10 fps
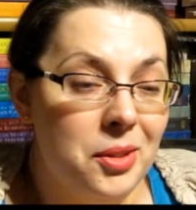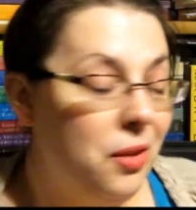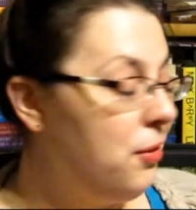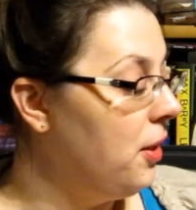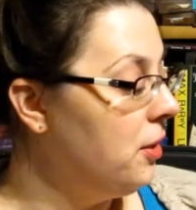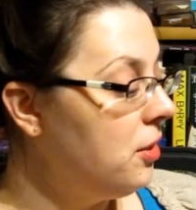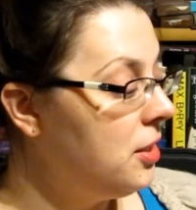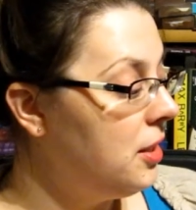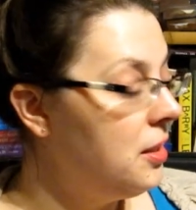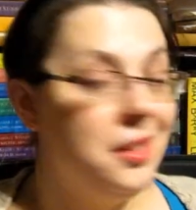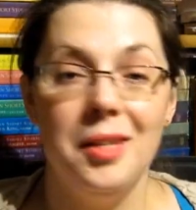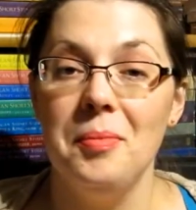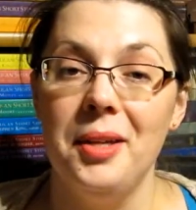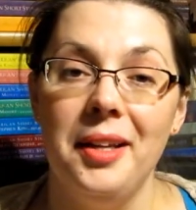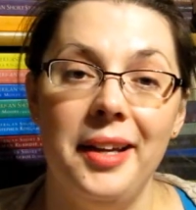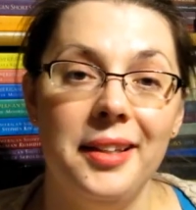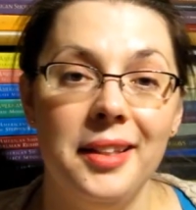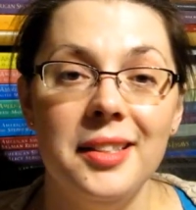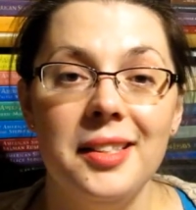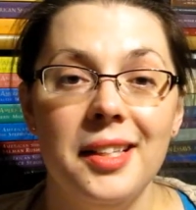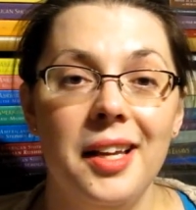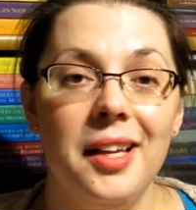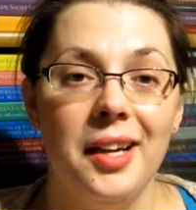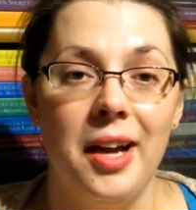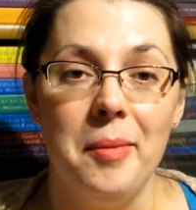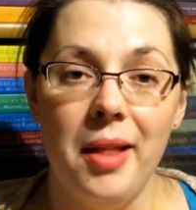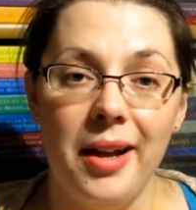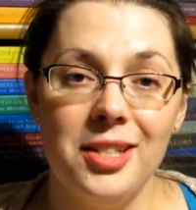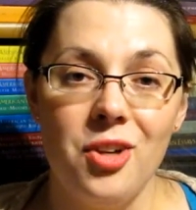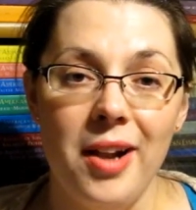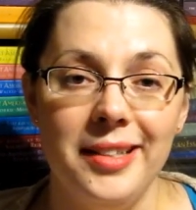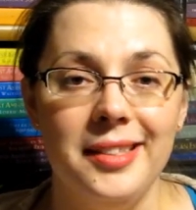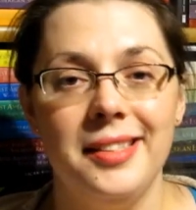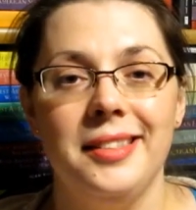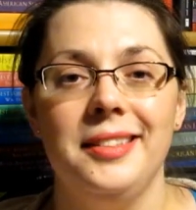So if you're interested in something like this, come along and join us.